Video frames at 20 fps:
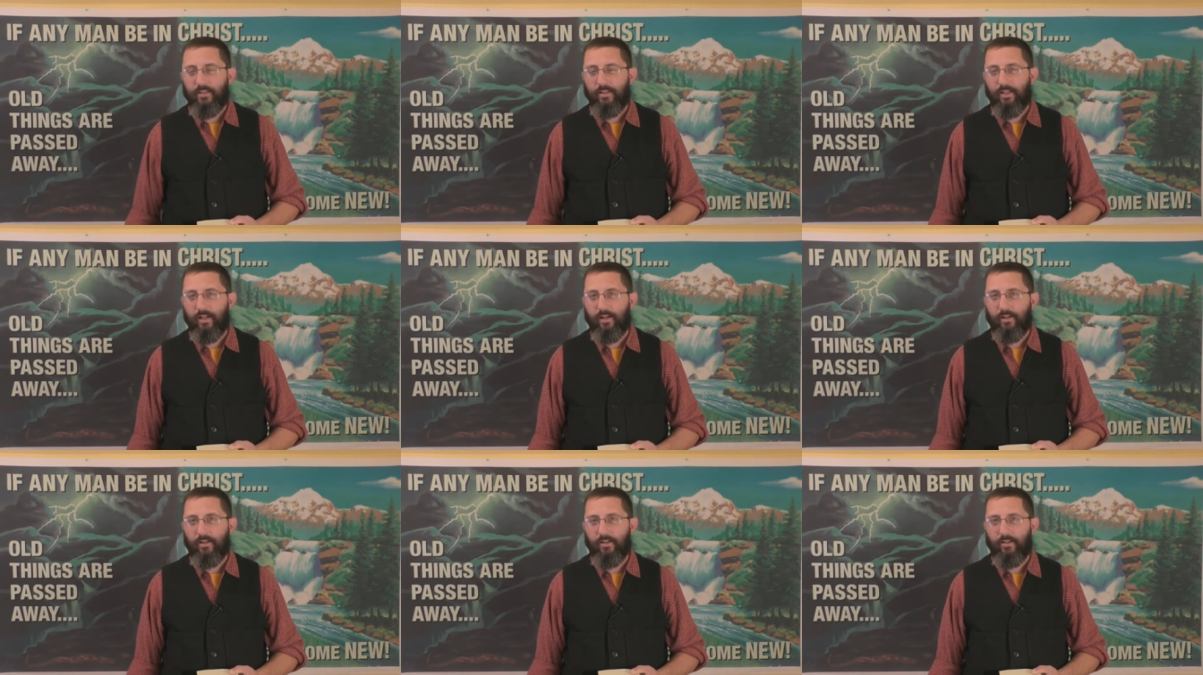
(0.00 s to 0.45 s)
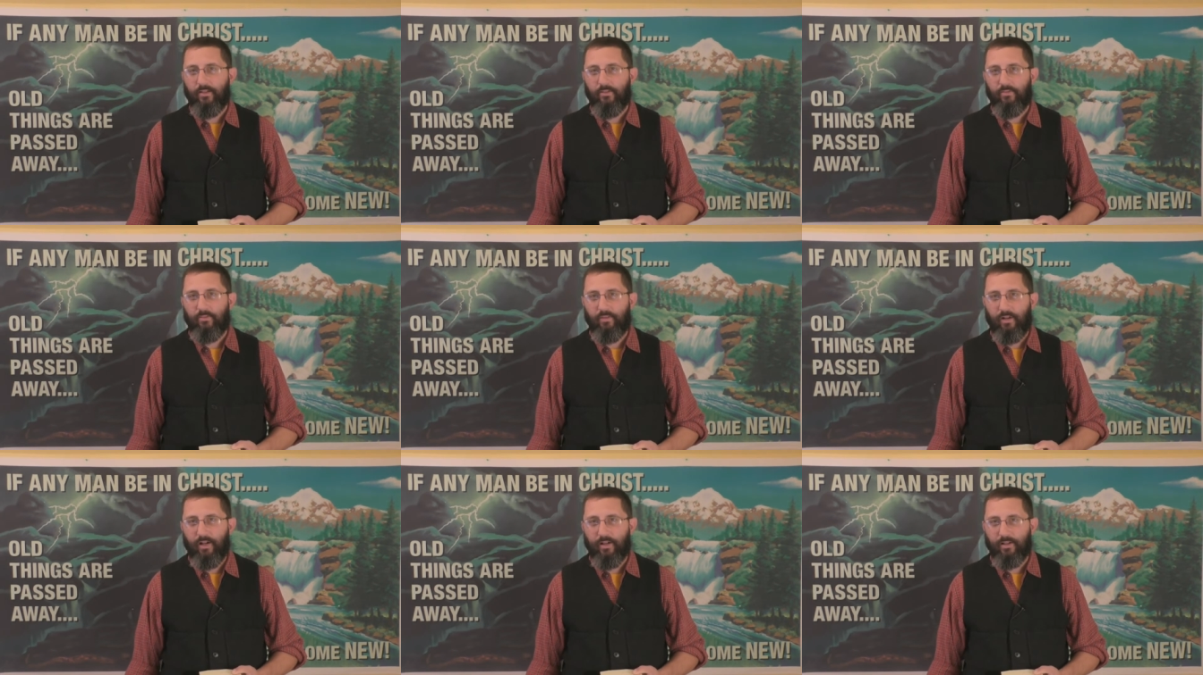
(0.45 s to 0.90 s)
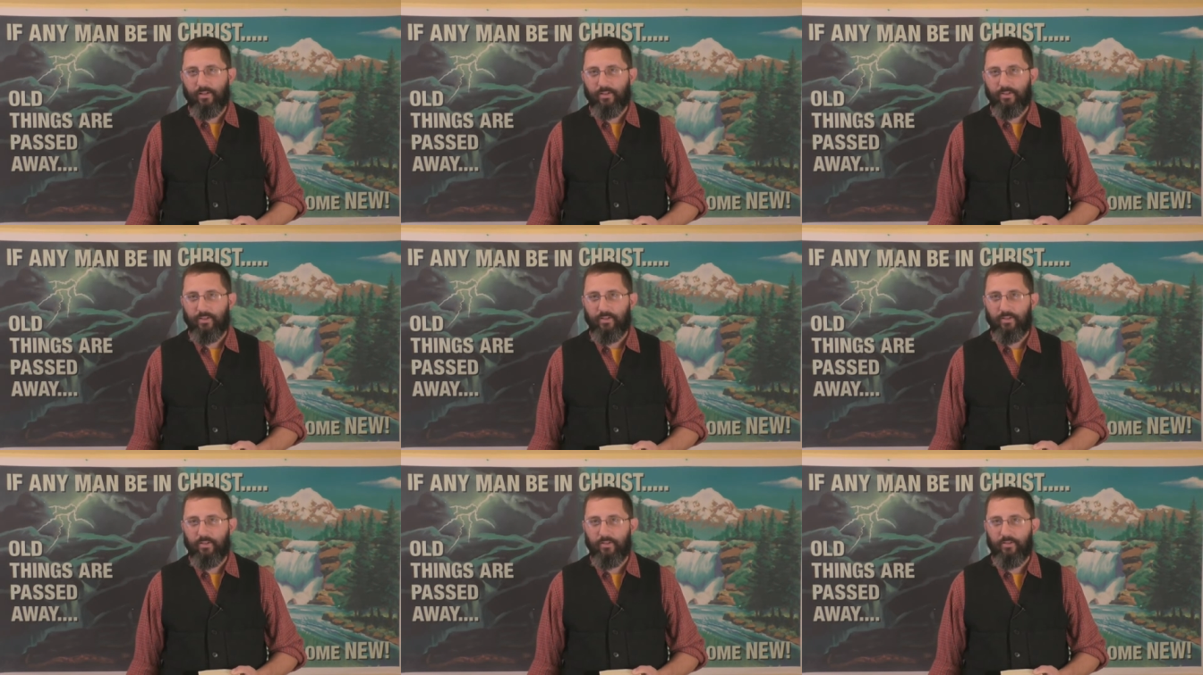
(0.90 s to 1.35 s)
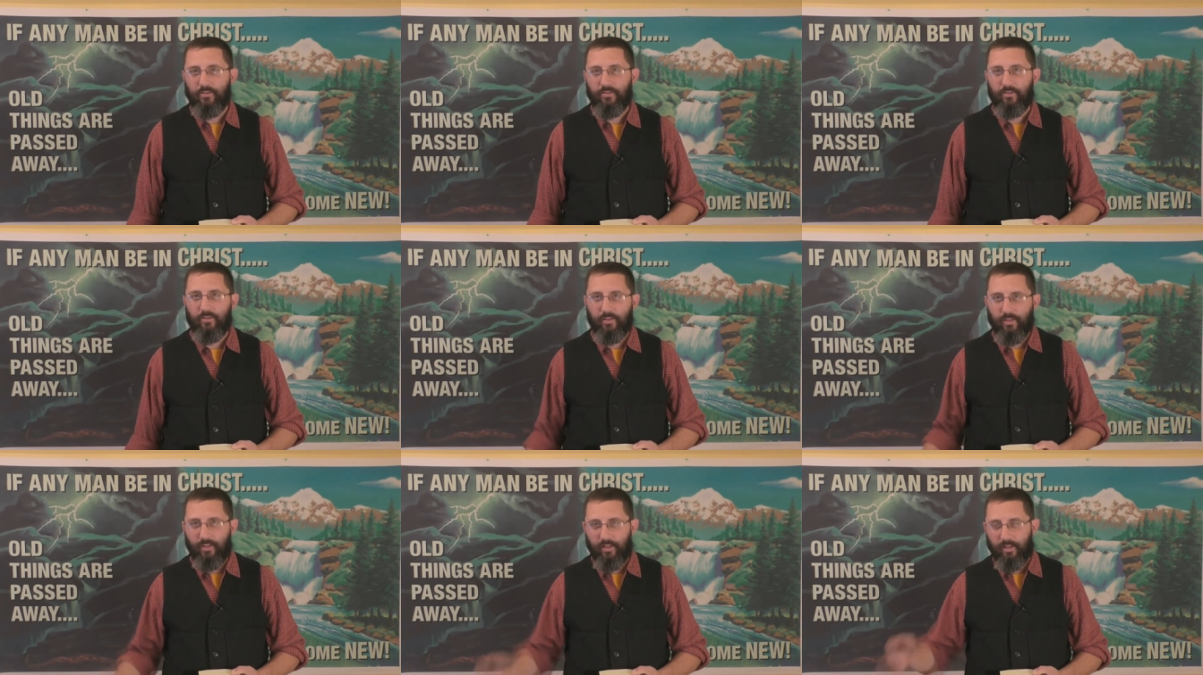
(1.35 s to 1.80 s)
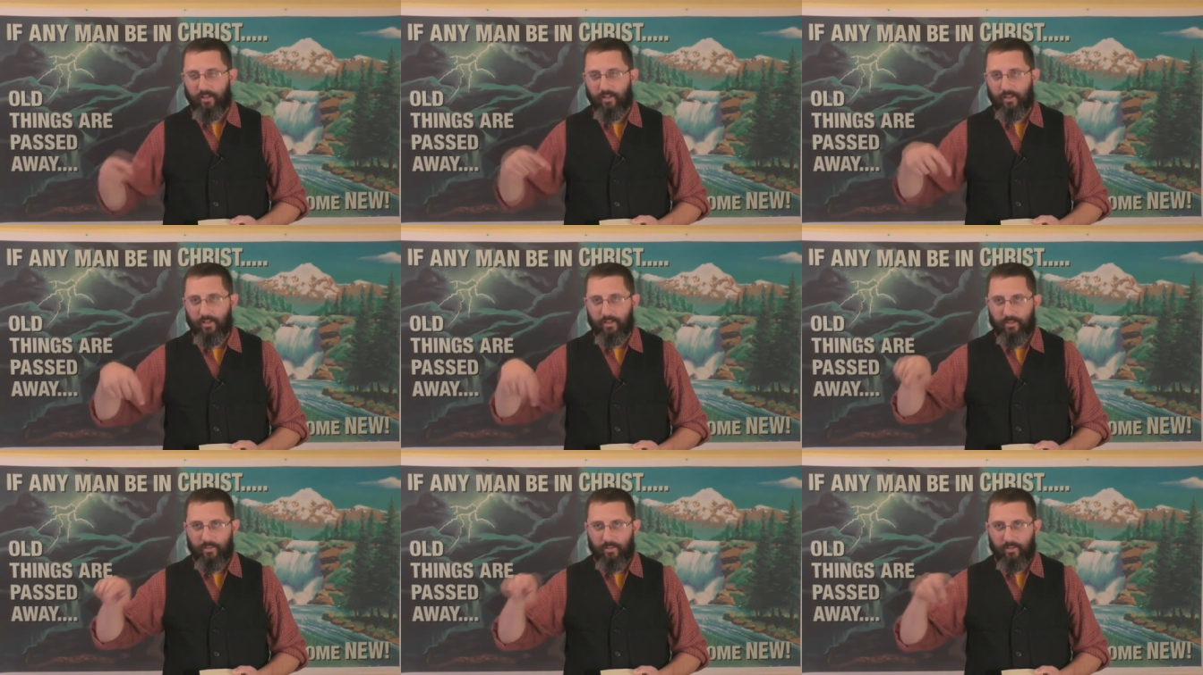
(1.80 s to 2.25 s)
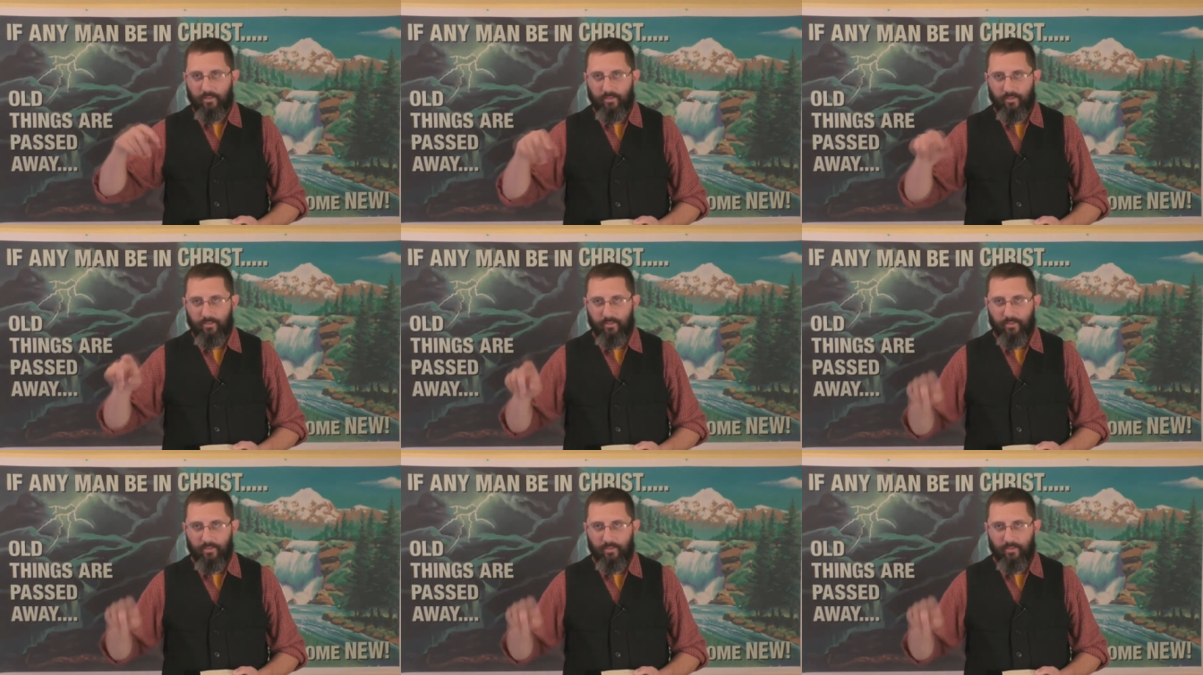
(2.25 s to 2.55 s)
down in Ronks there in